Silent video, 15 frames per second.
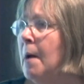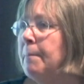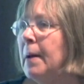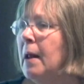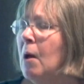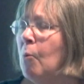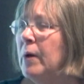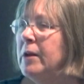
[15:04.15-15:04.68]

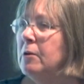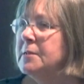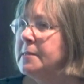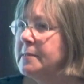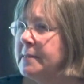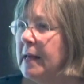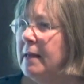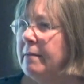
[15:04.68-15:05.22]
But when you
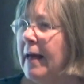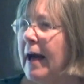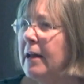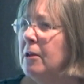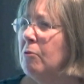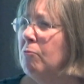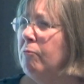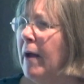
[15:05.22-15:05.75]
see
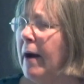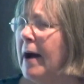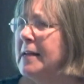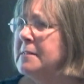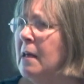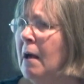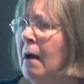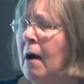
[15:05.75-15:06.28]
that, you
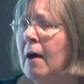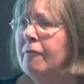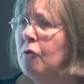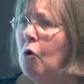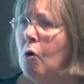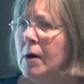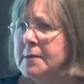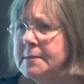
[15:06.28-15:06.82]
realize, of
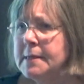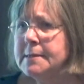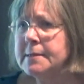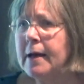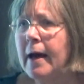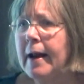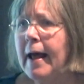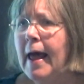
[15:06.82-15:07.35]
course it's
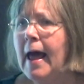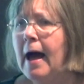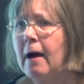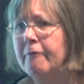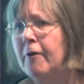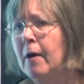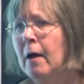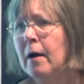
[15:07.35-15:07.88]
got to
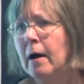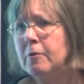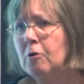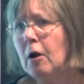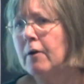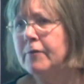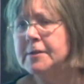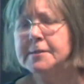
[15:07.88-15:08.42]
have
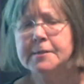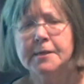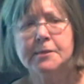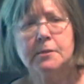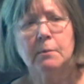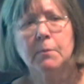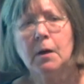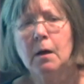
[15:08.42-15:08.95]
nervous
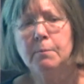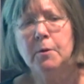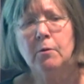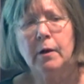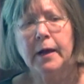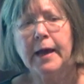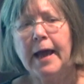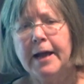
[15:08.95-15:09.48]
system
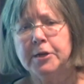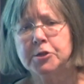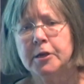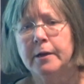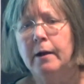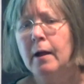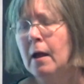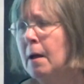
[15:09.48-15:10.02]

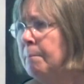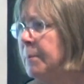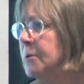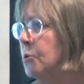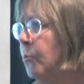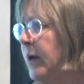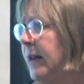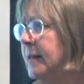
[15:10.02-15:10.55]
communication
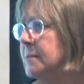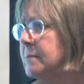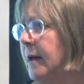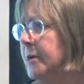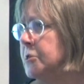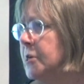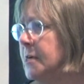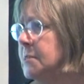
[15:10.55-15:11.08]
between its
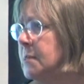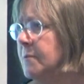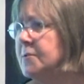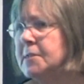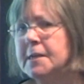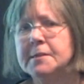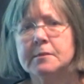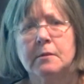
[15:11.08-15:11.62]
digestive
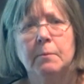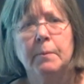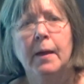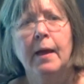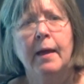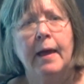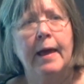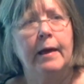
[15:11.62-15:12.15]
system
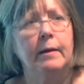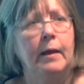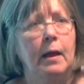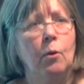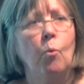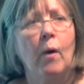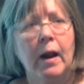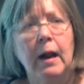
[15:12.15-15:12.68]

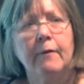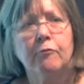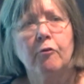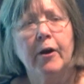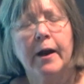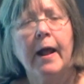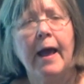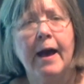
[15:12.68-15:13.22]
and
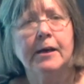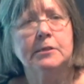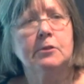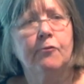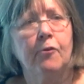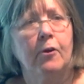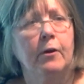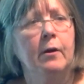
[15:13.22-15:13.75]
whatever it
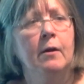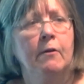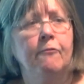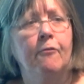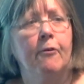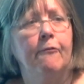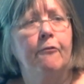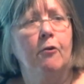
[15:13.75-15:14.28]
has for
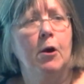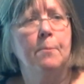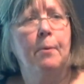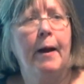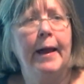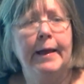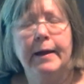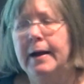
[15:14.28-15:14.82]
a
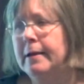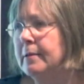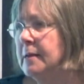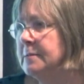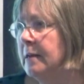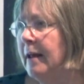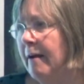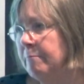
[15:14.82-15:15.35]
brain. And it
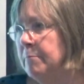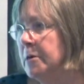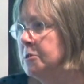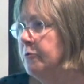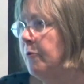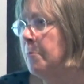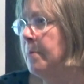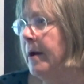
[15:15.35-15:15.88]
doesn't have
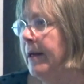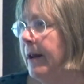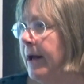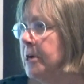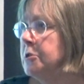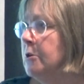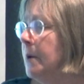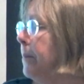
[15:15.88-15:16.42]
much of a brain,
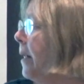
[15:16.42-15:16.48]
actually.